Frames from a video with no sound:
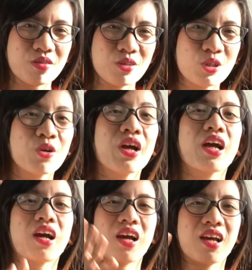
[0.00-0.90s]
trick
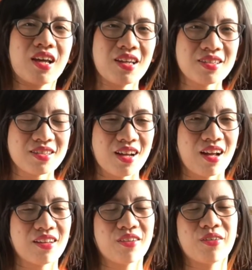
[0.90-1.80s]
is
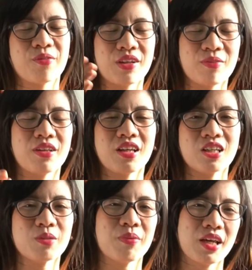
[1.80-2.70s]
done or when they
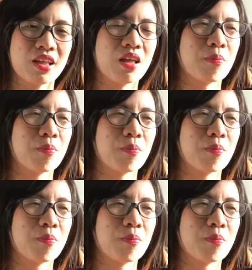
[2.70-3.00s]
explain it,